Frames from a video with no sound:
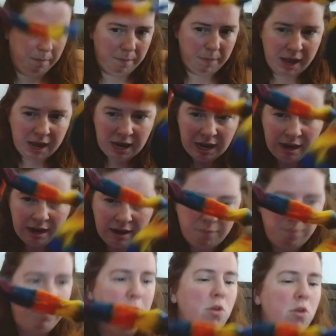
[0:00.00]
But it's
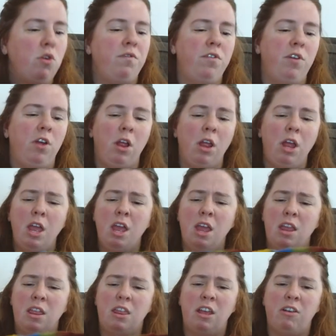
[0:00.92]
beautiful.
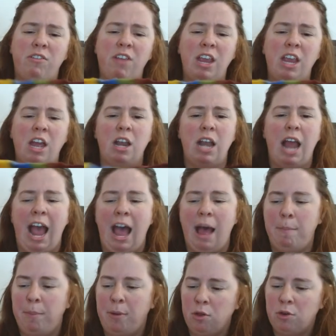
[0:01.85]
There's like an
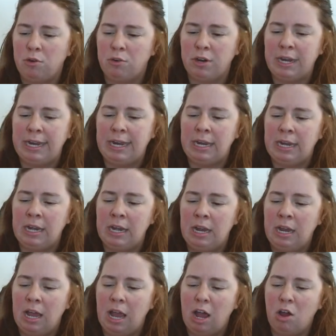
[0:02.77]
apple green
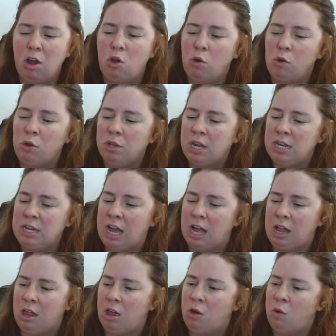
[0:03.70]
a golden
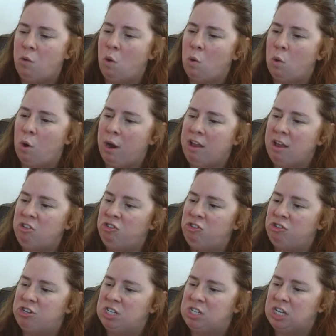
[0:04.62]
yellow,
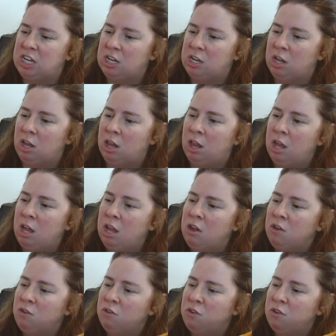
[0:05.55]
orange, teal,
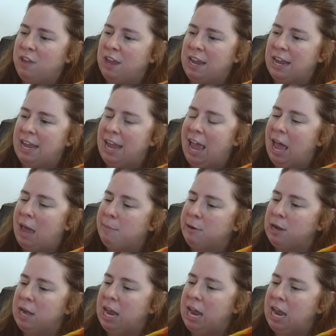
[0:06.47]
sort of like a
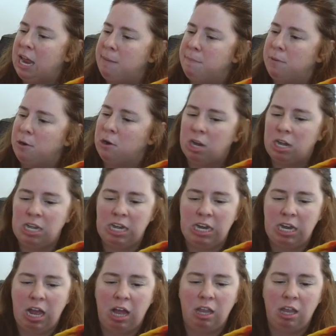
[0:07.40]
Cabernet burgundy
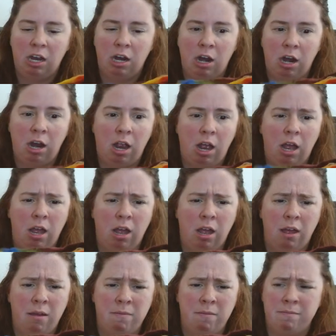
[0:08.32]
color.
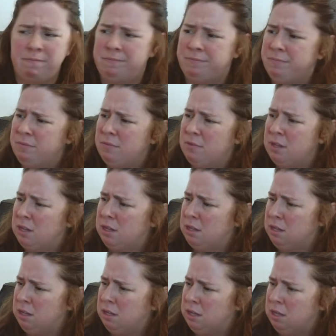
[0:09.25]
Um,
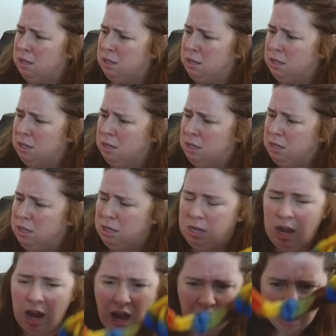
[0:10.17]

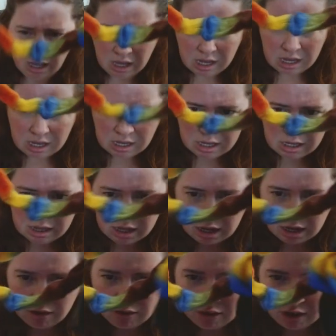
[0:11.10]
yeah,
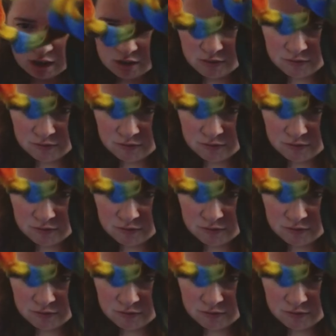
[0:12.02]
it's it's